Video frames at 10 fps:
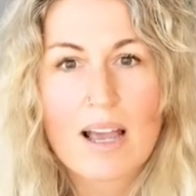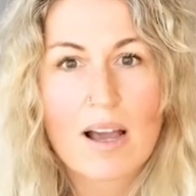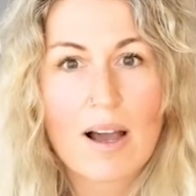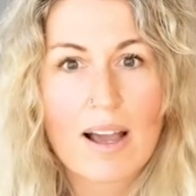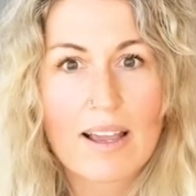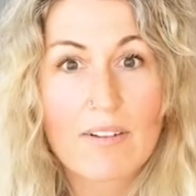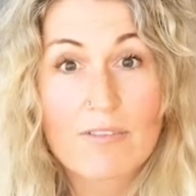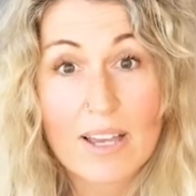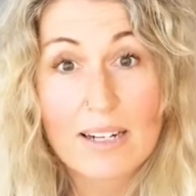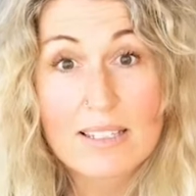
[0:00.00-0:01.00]
I
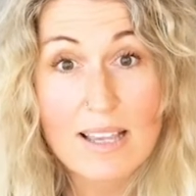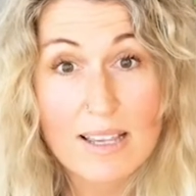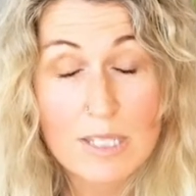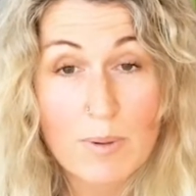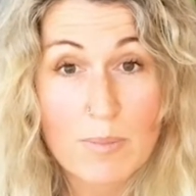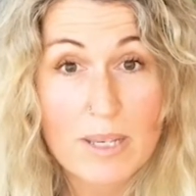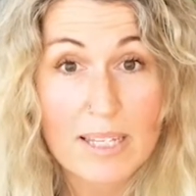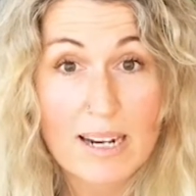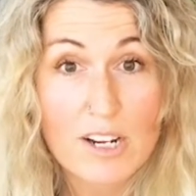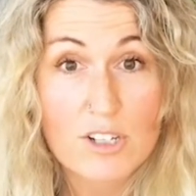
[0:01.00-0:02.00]
fantasized about being a
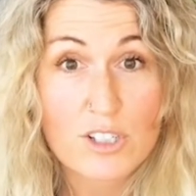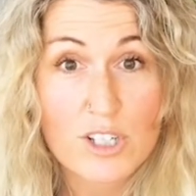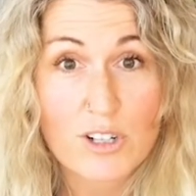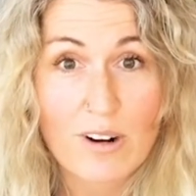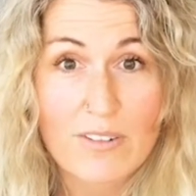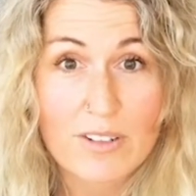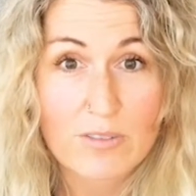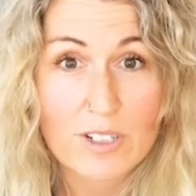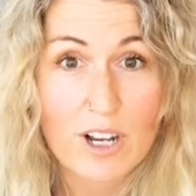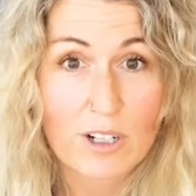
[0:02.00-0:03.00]
National Geographic
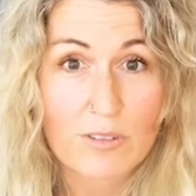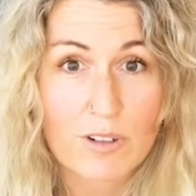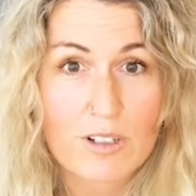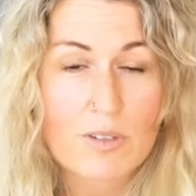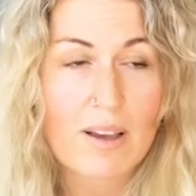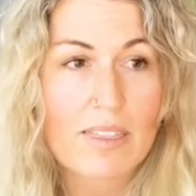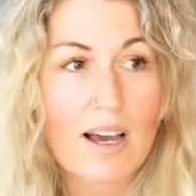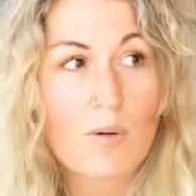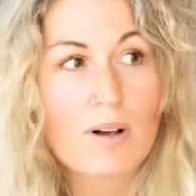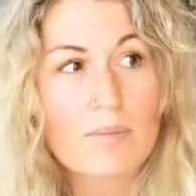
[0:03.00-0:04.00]
photographer. So I
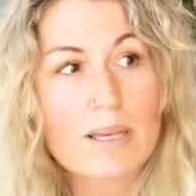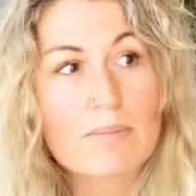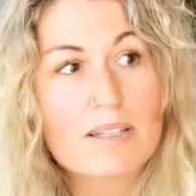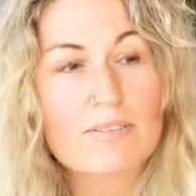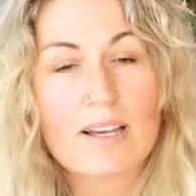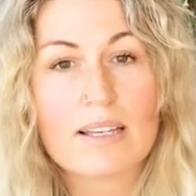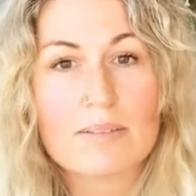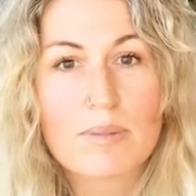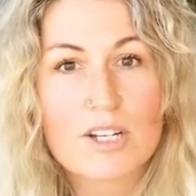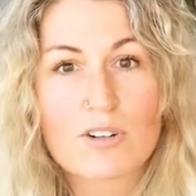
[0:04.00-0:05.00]
thought, well, maybe if I
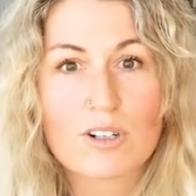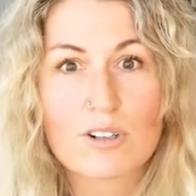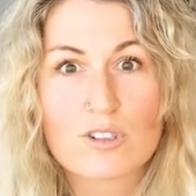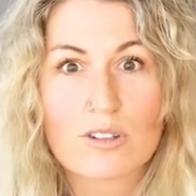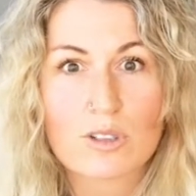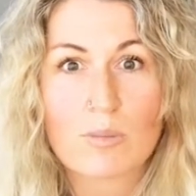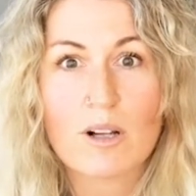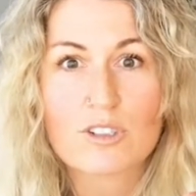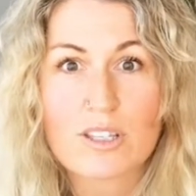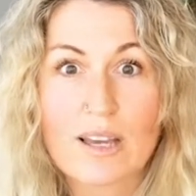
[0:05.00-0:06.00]
major in cultural
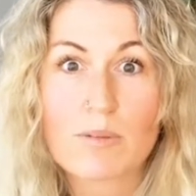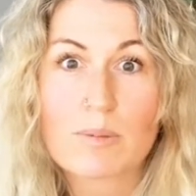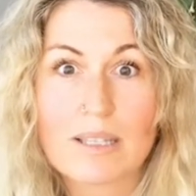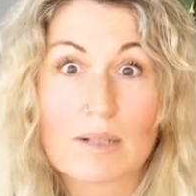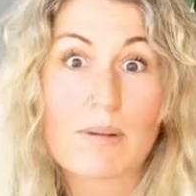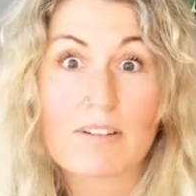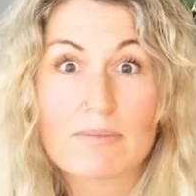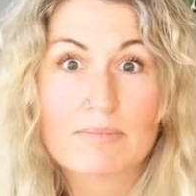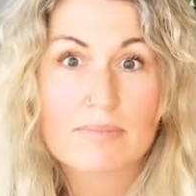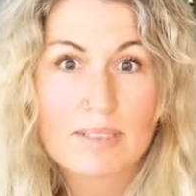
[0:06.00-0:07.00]
anthropology, that would be like my
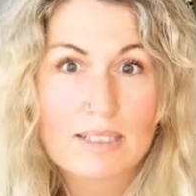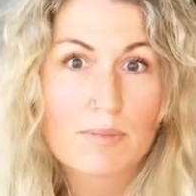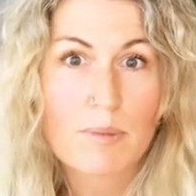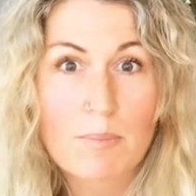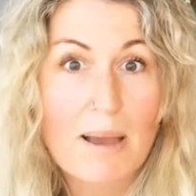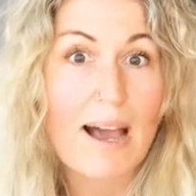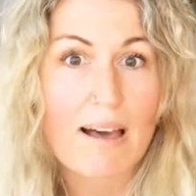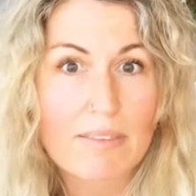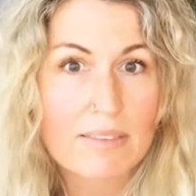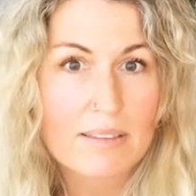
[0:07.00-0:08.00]

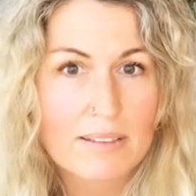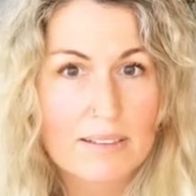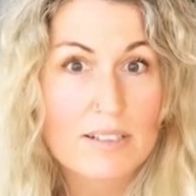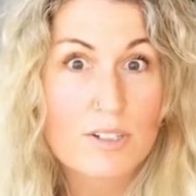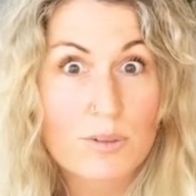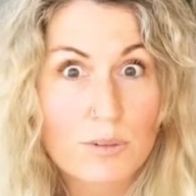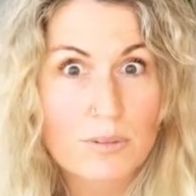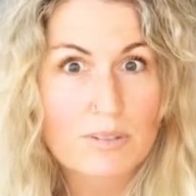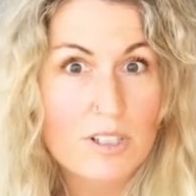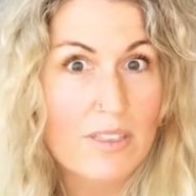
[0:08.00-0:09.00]
path to
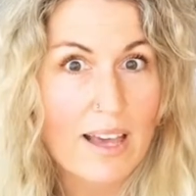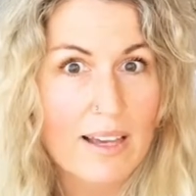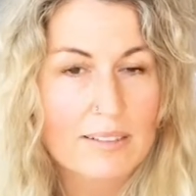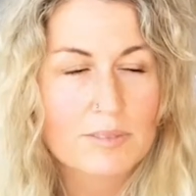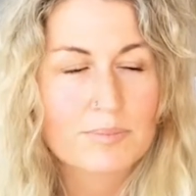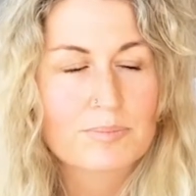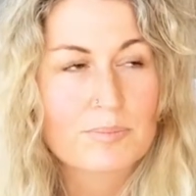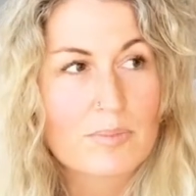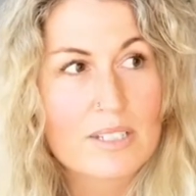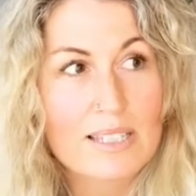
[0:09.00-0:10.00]
that,
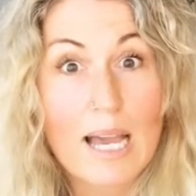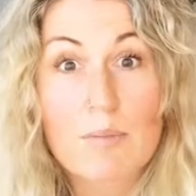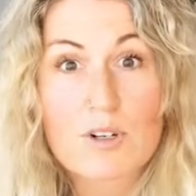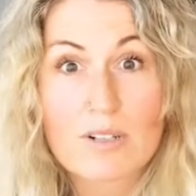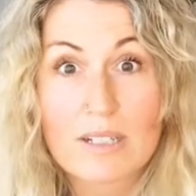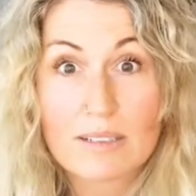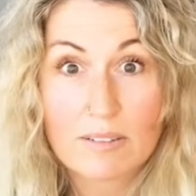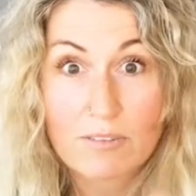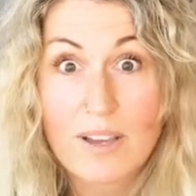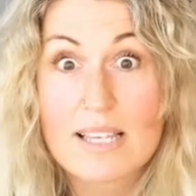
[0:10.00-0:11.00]
to capturing
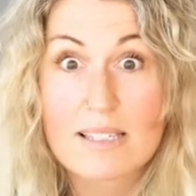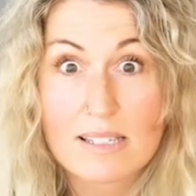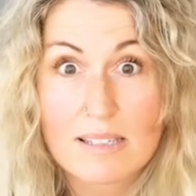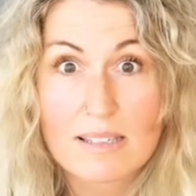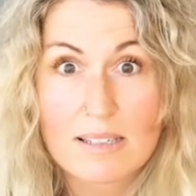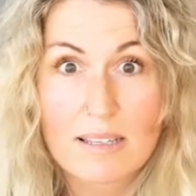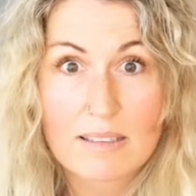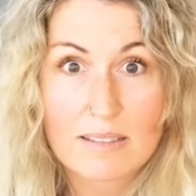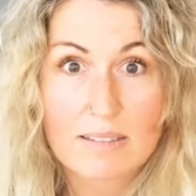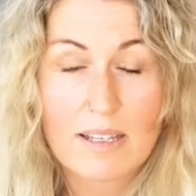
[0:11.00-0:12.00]
faces
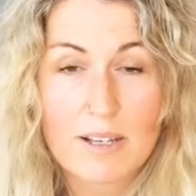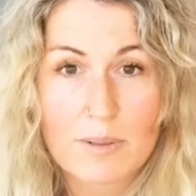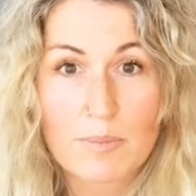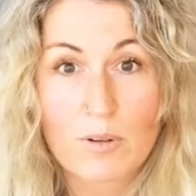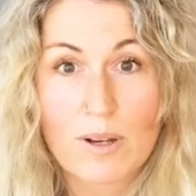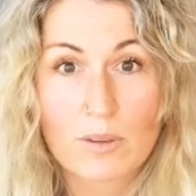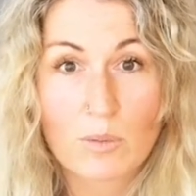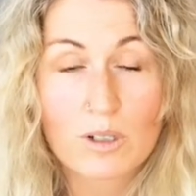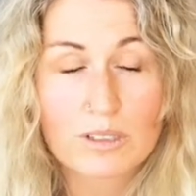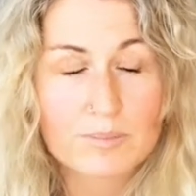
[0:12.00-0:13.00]
around the
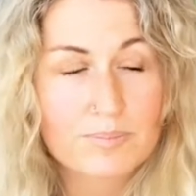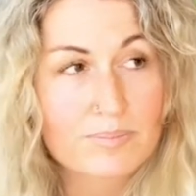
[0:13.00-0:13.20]
world.